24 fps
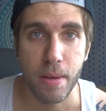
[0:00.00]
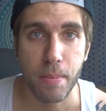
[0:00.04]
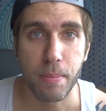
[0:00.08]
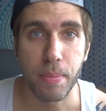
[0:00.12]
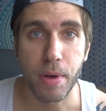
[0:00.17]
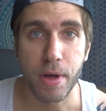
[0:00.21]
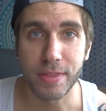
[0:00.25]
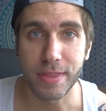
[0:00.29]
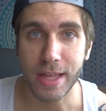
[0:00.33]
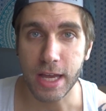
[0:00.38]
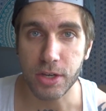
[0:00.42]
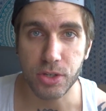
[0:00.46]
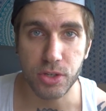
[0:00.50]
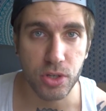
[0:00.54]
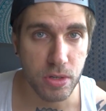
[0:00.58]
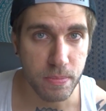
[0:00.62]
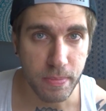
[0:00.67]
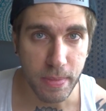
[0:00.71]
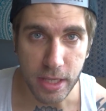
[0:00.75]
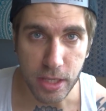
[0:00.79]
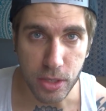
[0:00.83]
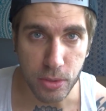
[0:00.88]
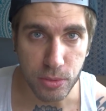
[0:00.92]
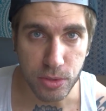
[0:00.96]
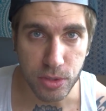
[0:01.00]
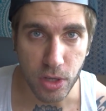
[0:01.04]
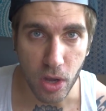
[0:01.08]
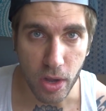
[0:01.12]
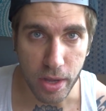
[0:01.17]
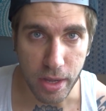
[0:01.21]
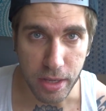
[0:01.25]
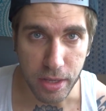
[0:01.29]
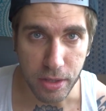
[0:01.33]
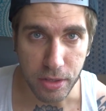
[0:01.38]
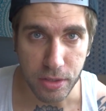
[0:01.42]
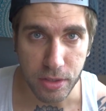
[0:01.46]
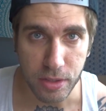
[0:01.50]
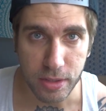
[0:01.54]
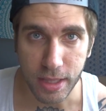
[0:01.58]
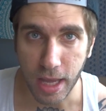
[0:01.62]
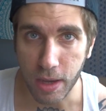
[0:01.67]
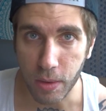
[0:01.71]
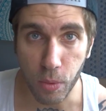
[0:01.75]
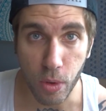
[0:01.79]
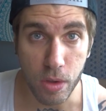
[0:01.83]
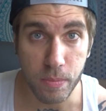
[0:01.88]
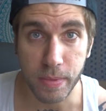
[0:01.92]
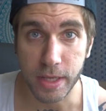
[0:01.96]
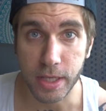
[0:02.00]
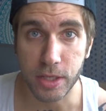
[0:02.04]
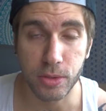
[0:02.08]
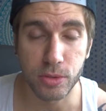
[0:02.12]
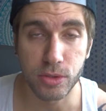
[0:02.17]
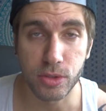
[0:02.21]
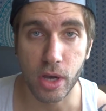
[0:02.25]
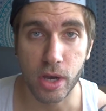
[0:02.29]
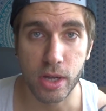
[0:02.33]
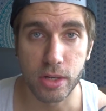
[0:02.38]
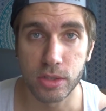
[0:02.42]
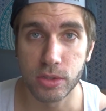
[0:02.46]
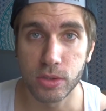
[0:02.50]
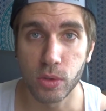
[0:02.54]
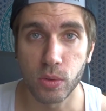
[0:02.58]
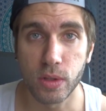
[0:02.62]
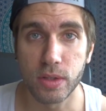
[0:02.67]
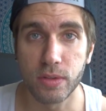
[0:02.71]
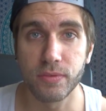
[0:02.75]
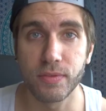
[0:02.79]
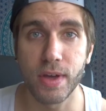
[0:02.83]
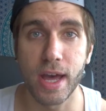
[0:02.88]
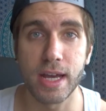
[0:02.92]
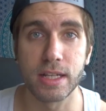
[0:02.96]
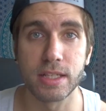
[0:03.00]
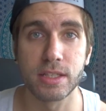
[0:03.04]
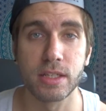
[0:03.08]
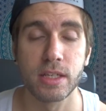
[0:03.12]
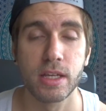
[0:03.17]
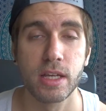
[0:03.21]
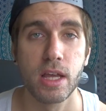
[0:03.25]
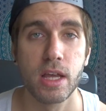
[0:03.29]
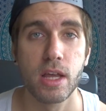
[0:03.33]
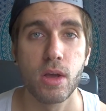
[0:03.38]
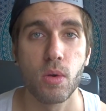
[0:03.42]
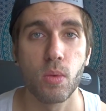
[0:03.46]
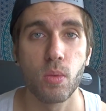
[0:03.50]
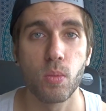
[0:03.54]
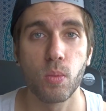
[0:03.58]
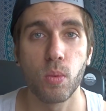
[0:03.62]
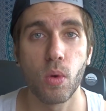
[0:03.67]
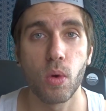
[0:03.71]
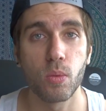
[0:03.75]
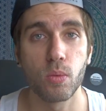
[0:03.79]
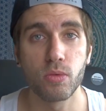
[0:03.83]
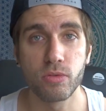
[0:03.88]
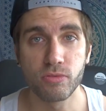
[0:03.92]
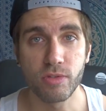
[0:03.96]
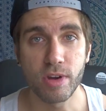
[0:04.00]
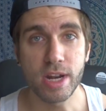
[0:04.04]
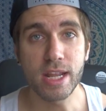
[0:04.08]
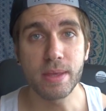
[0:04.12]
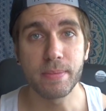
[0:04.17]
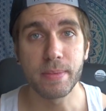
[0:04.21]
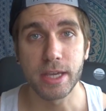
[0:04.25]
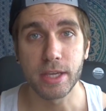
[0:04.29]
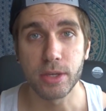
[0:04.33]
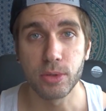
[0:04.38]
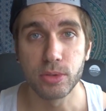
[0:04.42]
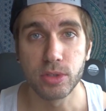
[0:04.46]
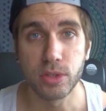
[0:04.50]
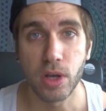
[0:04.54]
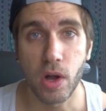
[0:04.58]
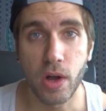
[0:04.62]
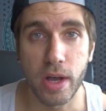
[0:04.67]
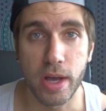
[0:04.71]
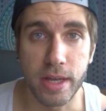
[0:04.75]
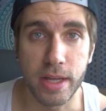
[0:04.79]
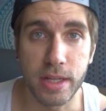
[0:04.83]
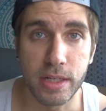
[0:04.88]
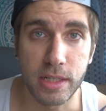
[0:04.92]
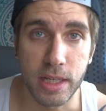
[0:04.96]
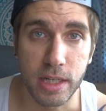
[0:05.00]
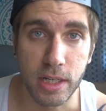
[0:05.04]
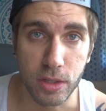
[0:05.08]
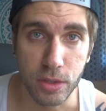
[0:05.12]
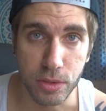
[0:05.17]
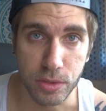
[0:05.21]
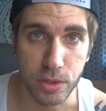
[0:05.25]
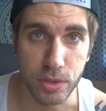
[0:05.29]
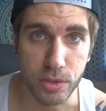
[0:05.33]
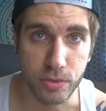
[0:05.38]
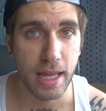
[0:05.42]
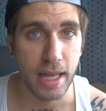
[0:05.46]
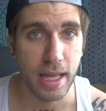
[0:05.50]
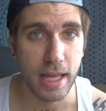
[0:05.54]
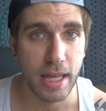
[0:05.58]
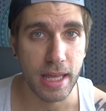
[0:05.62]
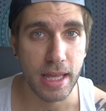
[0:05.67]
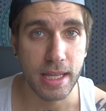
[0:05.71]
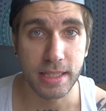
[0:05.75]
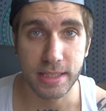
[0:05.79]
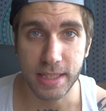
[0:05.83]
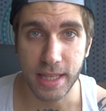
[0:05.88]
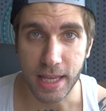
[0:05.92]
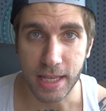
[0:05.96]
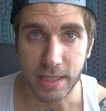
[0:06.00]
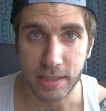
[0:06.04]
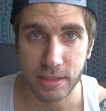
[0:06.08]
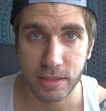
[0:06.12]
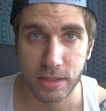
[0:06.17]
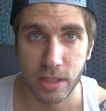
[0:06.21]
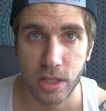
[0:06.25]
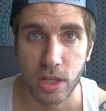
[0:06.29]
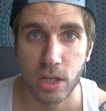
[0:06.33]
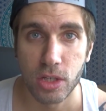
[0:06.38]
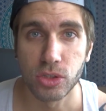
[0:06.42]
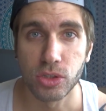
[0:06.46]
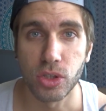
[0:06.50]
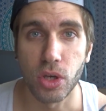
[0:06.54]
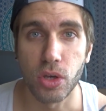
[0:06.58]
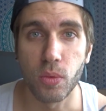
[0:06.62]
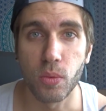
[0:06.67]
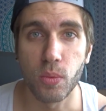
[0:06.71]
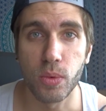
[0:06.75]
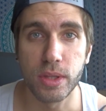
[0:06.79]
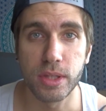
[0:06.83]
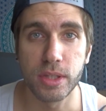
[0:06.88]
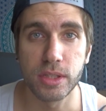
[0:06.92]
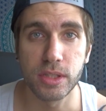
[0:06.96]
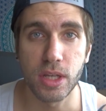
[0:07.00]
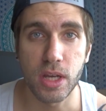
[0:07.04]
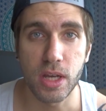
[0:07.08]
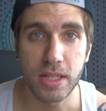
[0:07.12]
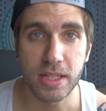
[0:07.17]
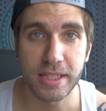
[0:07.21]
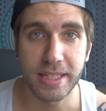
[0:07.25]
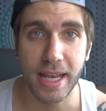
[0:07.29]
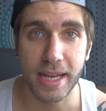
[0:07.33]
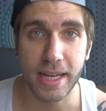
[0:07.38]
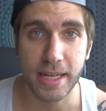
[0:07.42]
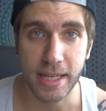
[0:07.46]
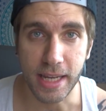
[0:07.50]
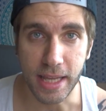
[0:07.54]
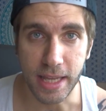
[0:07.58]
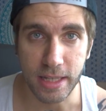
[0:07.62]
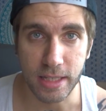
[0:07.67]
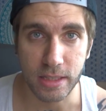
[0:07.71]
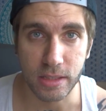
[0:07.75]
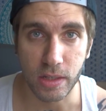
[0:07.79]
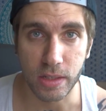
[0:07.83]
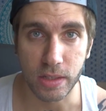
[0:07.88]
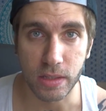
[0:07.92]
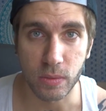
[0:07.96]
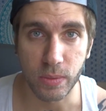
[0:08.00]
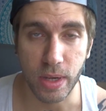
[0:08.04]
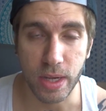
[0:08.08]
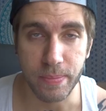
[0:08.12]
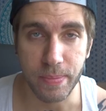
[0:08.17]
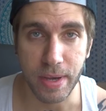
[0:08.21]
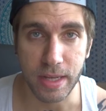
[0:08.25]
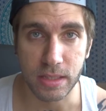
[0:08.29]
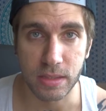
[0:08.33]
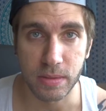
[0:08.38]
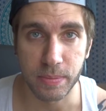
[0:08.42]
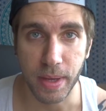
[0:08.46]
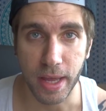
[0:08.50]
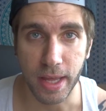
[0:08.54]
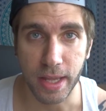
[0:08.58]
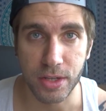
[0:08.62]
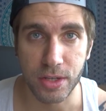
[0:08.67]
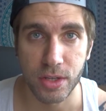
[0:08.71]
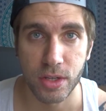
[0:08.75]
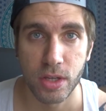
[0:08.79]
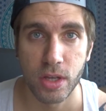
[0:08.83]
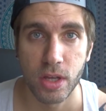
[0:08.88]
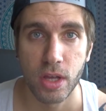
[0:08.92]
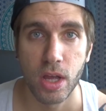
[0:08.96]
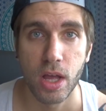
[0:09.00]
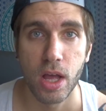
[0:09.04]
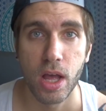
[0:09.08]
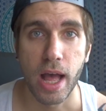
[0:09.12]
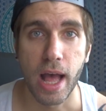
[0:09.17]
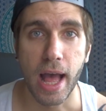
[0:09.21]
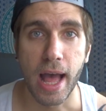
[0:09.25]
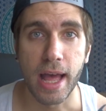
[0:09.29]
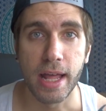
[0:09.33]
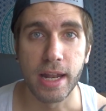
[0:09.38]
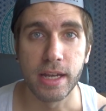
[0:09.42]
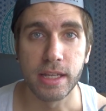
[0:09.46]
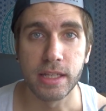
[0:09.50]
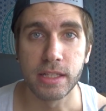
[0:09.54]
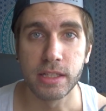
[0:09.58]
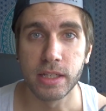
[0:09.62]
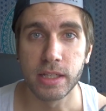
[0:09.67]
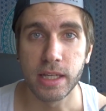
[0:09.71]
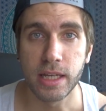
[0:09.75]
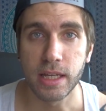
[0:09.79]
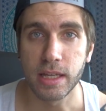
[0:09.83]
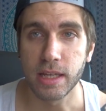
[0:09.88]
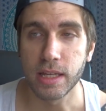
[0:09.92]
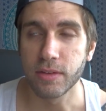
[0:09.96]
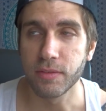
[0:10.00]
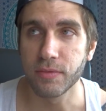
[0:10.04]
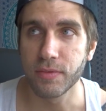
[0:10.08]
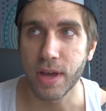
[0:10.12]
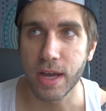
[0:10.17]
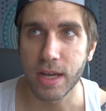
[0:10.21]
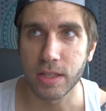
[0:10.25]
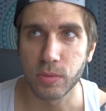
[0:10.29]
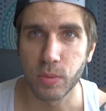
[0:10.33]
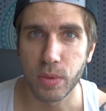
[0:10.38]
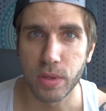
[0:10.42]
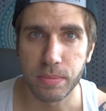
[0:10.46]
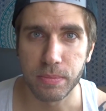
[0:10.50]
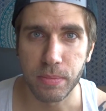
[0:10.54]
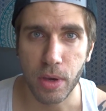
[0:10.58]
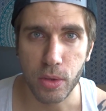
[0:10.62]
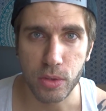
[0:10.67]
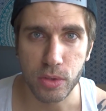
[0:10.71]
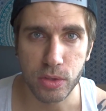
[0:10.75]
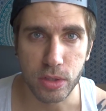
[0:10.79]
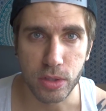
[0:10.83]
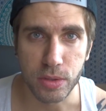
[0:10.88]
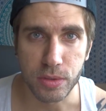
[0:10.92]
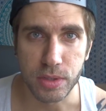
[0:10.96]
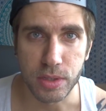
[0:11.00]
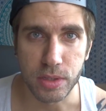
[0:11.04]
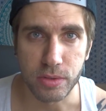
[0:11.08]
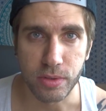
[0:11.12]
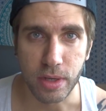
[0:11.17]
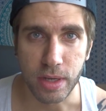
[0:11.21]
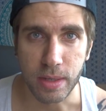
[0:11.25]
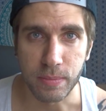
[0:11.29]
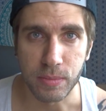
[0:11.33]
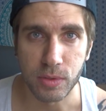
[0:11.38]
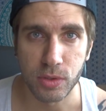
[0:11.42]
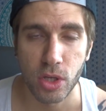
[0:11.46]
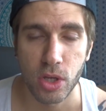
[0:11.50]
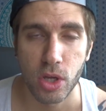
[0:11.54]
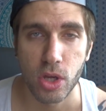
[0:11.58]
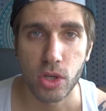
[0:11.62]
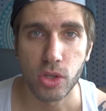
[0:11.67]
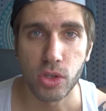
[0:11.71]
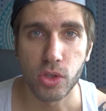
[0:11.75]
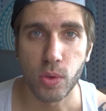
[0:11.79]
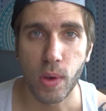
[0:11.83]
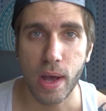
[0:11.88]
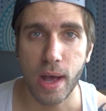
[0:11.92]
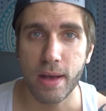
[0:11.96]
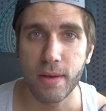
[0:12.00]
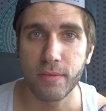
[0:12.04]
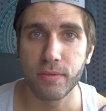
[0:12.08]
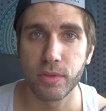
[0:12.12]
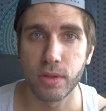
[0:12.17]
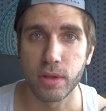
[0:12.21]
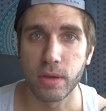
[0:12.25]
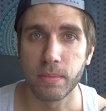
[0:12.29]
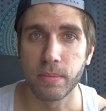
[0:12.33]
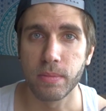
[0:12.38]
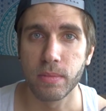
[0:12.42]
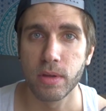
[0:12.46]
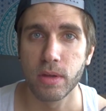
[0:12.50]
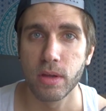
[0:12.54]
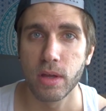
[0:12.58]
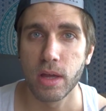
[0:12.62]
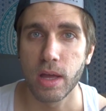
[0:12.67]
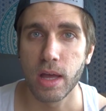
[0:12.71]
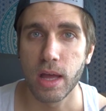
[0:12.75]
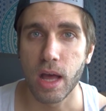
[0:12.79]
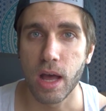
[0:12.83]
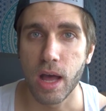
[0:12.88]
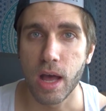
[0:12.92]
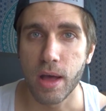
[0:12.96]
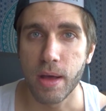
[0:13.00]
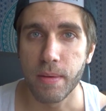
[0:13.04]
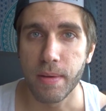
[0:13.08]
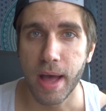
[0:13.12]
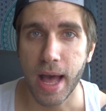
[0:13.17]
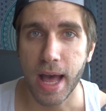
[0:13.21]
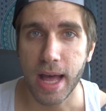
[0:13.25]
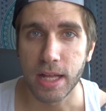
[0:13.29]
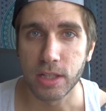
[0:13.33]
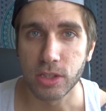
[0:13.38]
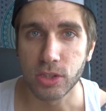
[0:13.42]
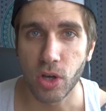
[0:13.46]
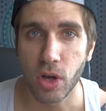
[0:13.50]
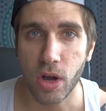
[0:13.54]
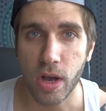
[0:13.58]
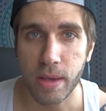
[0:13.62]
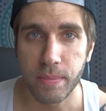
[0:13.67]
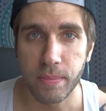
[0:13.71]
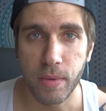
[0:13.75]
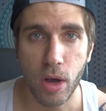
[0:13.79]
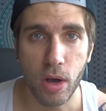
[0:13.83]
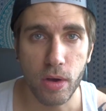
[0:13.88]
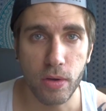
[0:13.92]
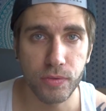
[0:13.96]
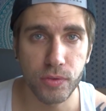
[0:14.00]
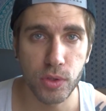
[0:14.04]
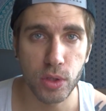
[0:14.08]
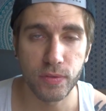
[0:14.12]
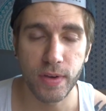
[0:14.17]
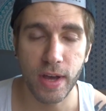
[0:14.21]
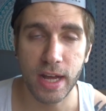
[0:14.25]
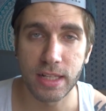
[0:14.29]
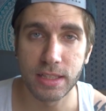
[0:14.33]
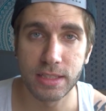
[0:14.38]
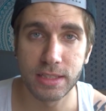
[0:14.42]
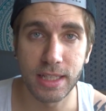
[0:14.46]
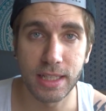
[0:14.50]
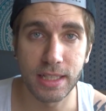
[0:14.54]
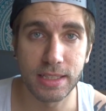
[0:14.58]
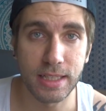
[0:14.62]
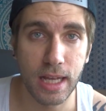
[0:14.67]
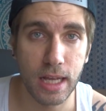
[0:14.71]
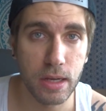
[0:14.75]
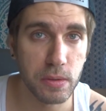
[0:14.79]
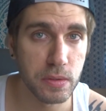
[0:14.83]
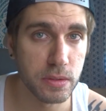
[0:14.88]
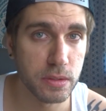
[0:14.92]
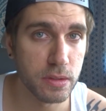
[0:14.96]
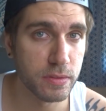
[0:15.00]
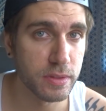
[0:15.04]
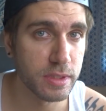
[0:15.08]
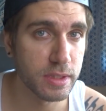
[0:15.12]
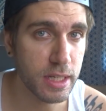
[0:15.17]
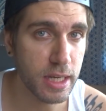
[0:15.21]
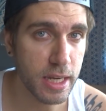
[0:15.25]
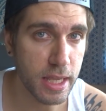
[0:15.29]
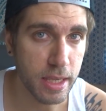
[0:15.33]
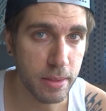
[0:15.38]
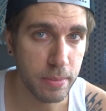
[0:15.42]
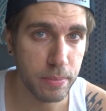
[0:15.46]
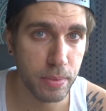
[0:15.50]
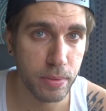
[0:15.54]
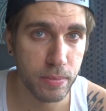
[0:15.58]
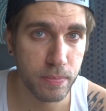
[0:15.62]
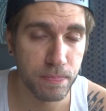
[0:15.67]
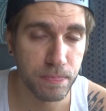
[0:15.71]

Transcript: But that shouldn't make you tired. That won't make you tired at all. In fact, what will really make you tired in a lucid dream is this. So with certain techniques like the wake back to bed, and in, in fact with most lucid dreams, you have them uh, at a time after you've had six hours of sleep